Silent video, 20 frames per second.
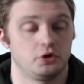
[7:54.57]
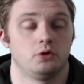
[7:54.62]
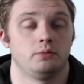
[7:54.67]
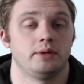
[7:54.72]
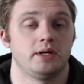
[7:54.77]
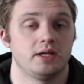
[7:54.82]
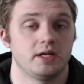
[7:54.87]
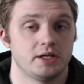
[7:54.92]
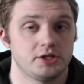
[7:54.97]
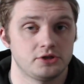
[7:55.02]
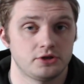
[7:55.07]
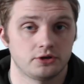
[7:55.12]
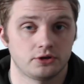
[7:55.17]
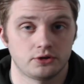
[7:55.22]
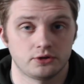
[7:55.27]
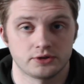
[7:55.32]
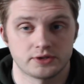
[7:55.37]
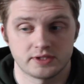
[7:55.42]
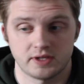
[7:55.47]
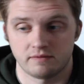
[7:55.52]
They're Dolby
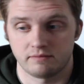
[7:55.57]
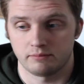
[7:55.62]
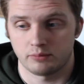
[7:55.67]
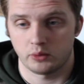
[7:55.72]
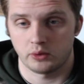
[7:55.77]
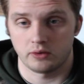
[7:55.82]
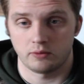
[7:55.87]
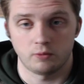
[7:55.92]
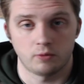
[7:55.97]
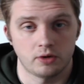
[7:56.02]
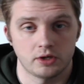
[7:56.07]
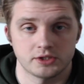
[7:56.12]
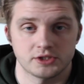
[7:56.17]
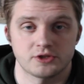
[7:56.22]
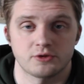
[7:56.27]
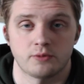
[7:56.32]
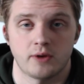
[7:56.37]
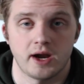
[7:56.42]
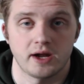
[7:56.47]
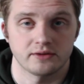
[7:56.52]
Digital
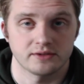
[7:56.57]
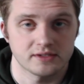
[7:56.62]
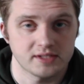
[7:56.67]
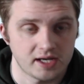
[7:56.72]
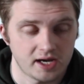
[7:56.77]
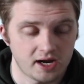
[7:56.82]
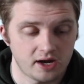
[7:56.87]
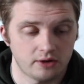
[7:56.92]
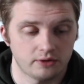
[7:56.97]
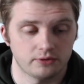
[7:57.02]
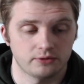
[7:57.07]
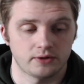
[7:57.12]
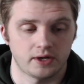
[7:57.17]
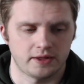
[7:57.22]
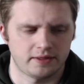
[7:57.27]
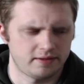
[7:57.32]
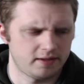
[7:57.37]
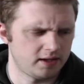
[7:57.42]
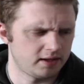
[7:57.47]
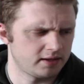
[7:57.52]
7.1 surround
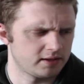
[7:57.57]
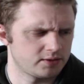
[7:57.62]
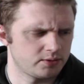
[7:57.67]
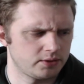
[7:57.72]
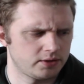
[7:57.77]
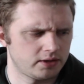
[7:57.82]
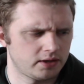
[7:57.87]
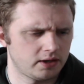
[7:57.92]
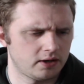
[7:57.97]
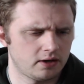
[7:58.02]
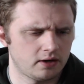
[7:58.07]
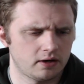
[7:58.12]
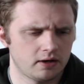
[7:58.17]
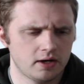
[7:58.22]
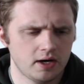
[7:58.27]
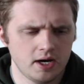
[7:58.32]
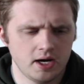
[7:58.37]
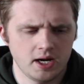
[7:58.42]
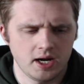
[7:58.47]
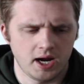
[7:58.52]
sound. I think that's what
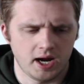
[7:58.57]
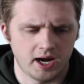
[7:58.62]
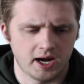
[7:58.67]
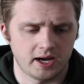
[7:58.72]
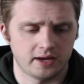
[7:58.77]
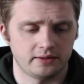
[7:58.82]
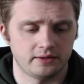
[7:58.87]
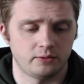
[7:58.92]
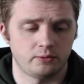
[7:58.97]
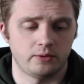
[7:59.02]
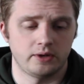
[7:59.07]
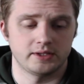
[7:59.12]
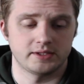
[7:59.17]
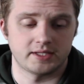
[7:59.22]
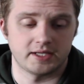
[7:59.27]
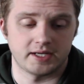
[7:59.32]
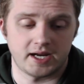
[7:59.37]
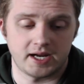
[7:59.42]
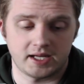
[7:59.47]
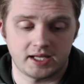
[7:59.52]
they are. And
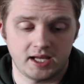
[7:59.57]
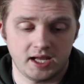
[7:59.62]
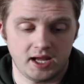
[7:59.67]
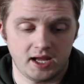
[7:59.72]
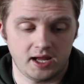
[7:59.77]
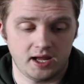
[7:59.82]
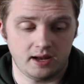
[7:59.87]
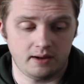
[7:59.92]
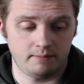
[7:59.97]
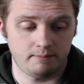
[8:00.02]
the ones that I